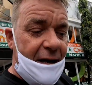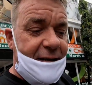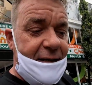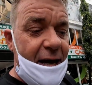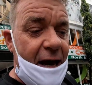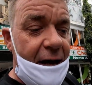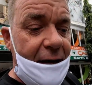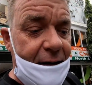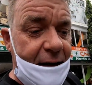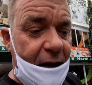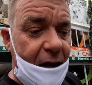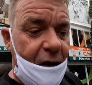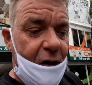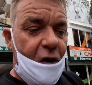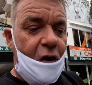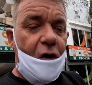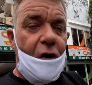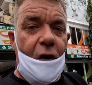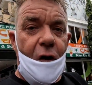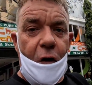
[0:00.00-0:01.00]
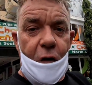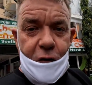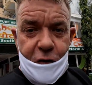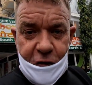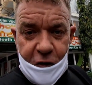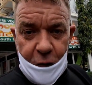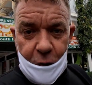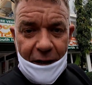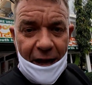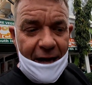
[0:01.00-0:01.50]
hacienda
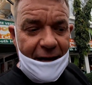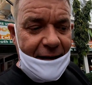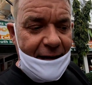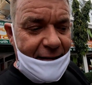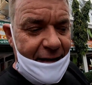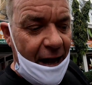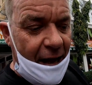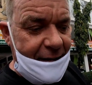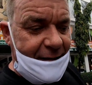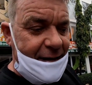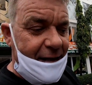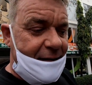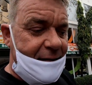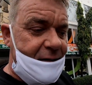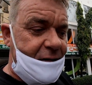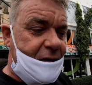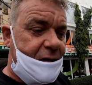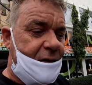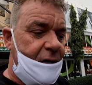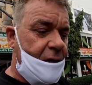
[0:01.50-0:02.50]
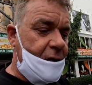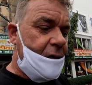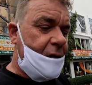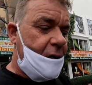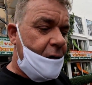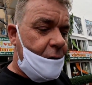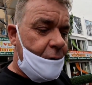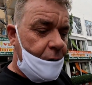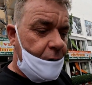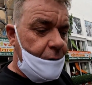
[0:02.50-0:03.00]
two ladies that didn't
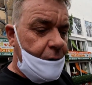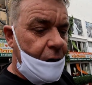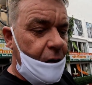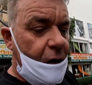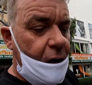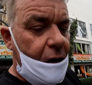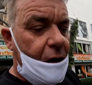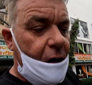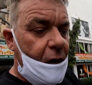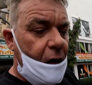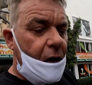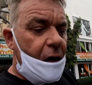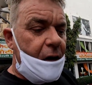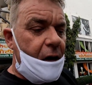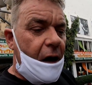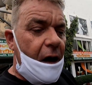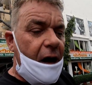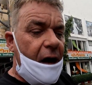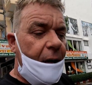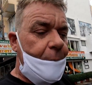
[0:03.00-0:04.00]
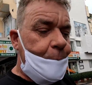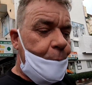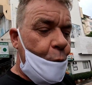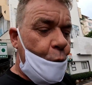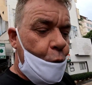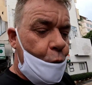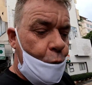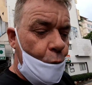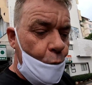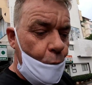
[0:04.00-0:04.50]
um,
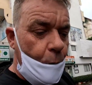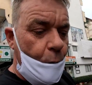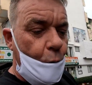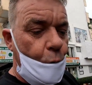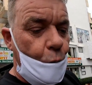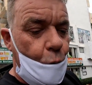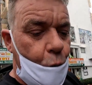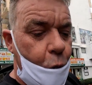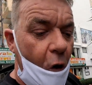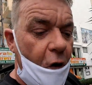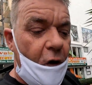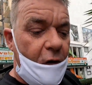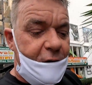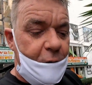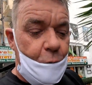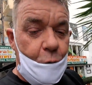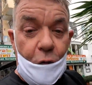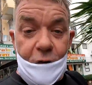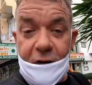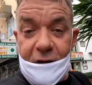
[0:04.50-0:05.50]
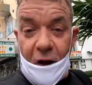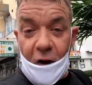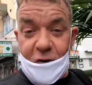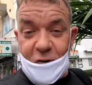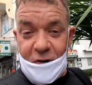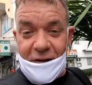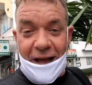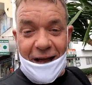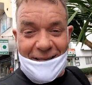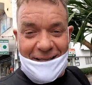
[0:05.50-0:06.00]
one of them won the
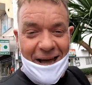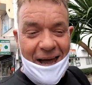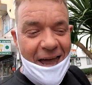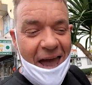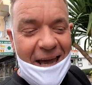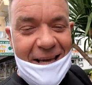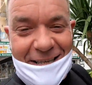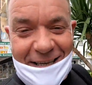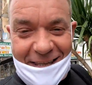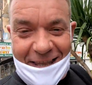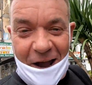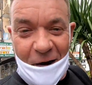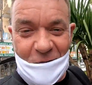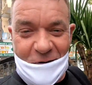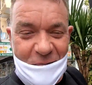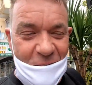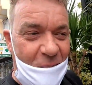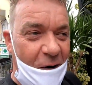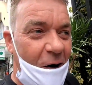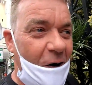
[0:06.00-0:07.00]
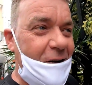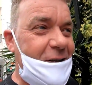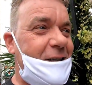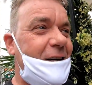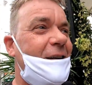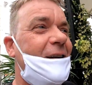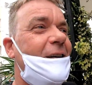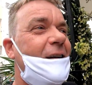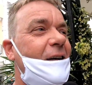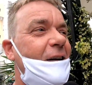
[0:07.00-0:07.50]
lottery that day 80,000 baht
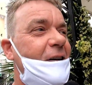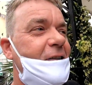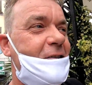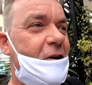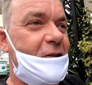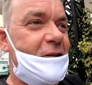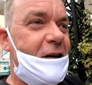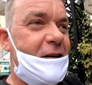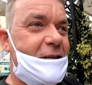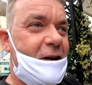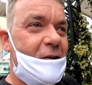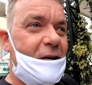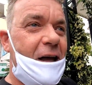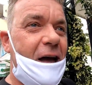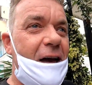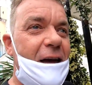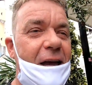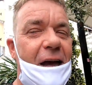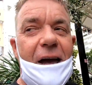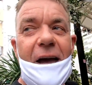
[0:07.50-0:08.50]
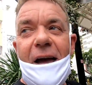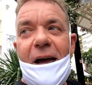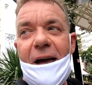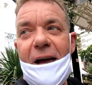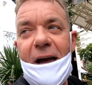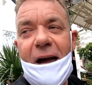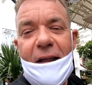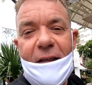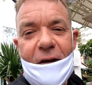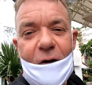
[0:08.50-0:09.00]
so she's okay
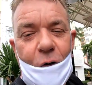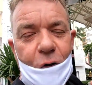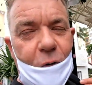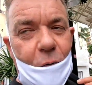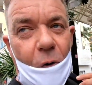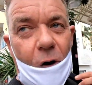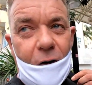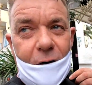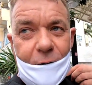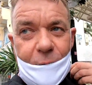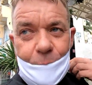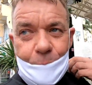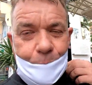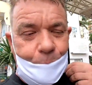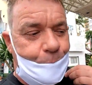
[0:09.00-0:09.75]
and the other one